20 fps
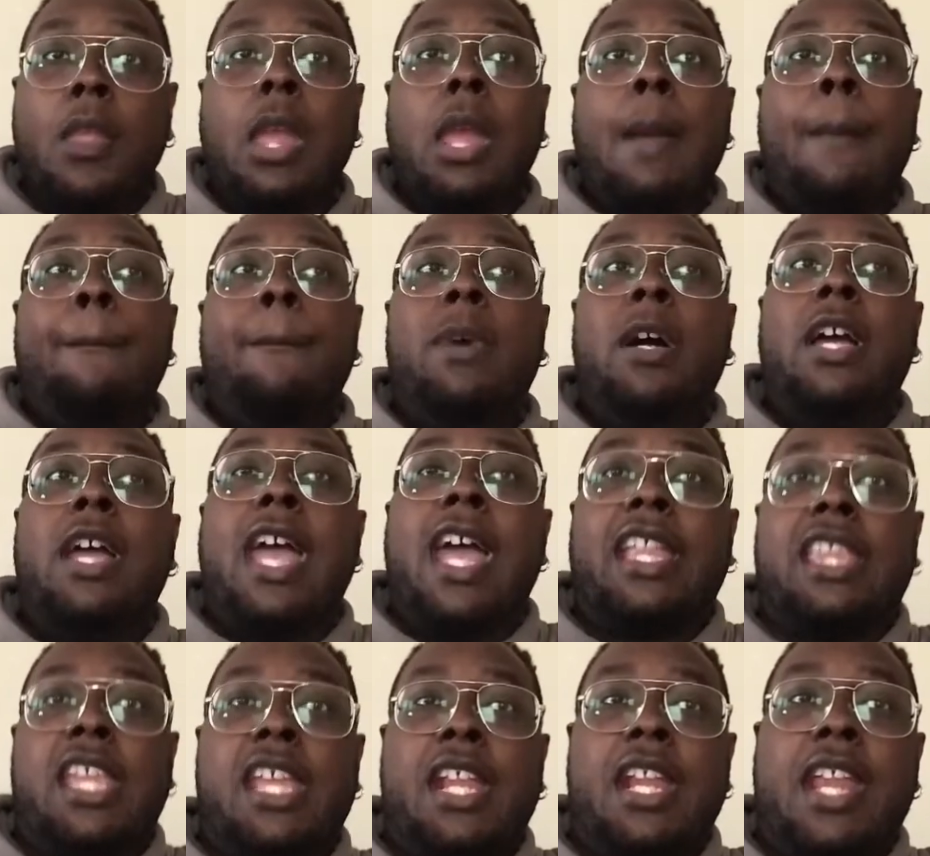But at
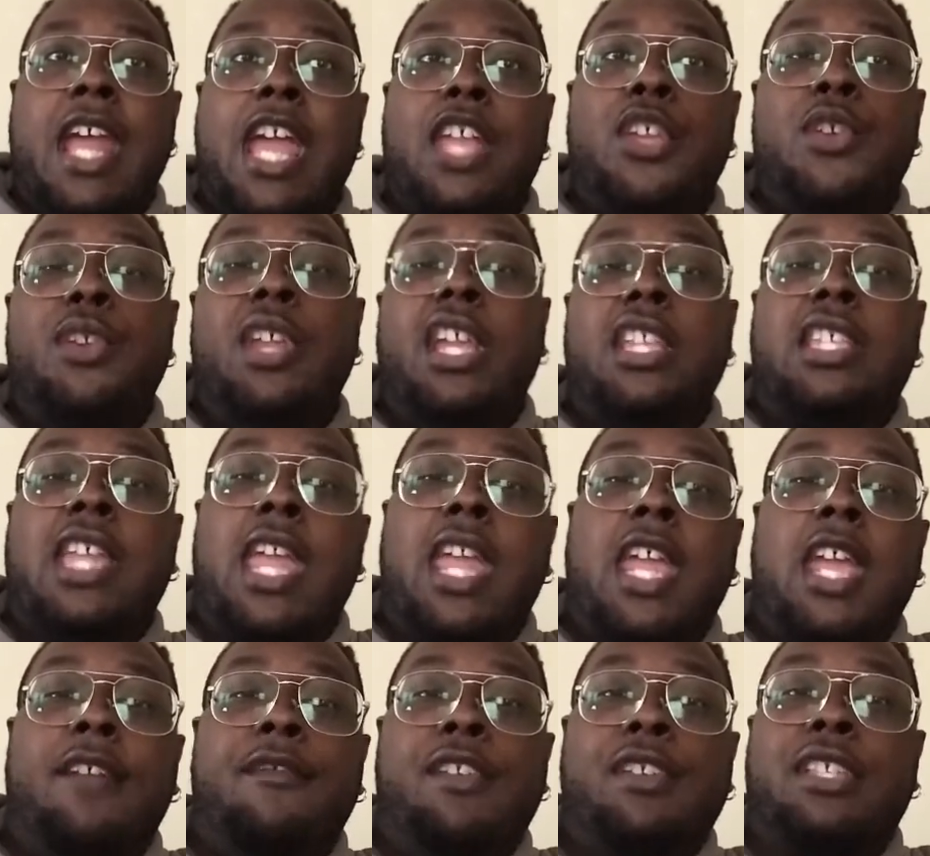the end of the day, you need to take
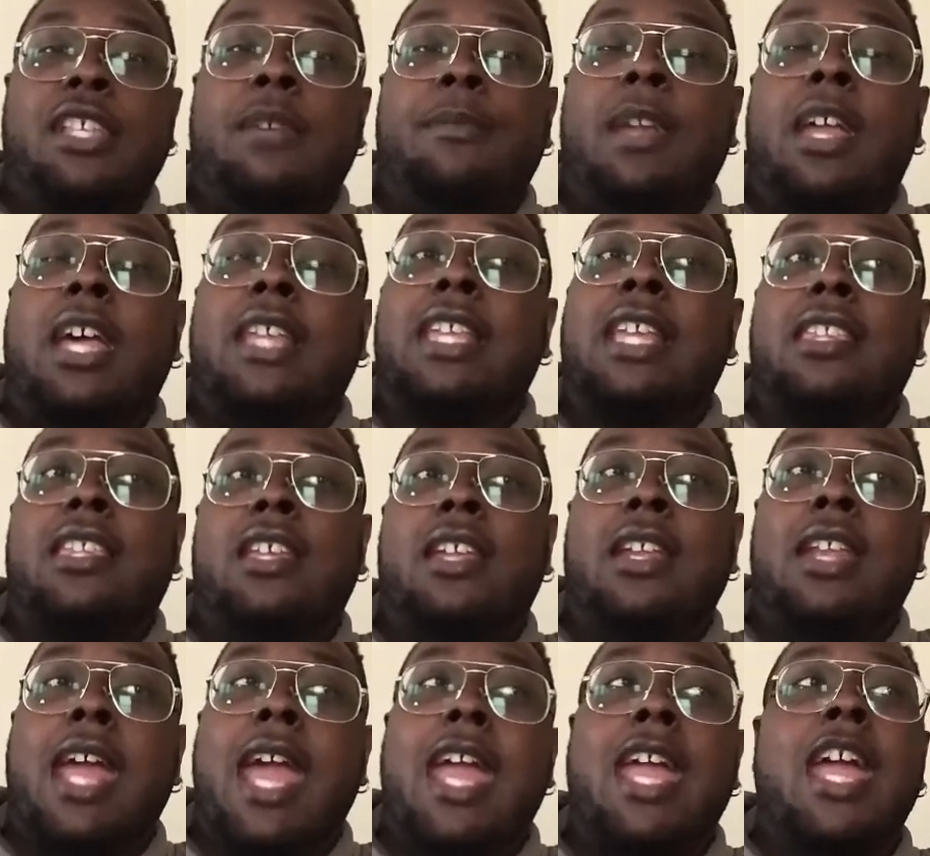care of yourself, because at the end
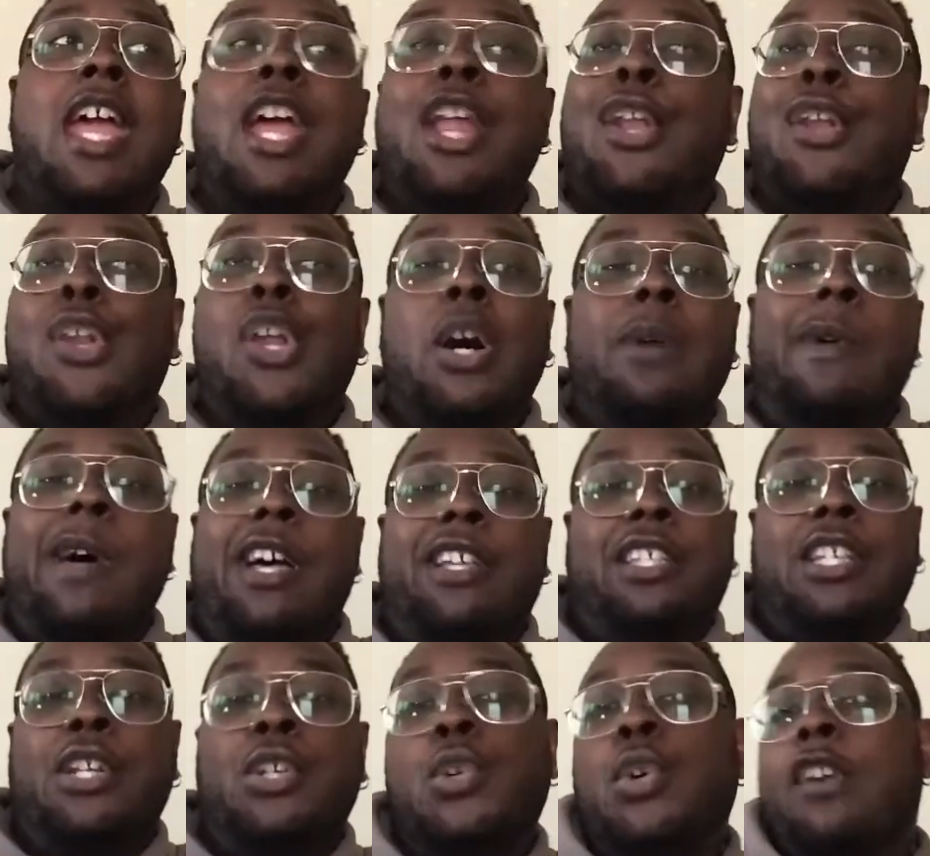of the day, nobody else
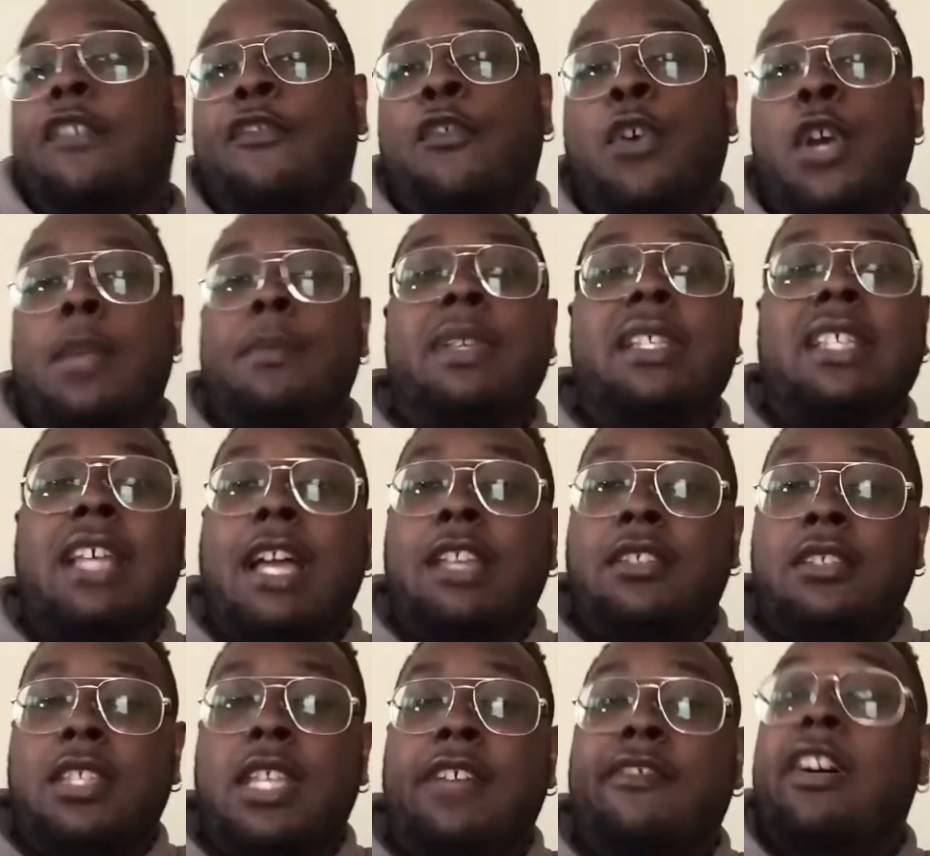can do it for you besides yourself.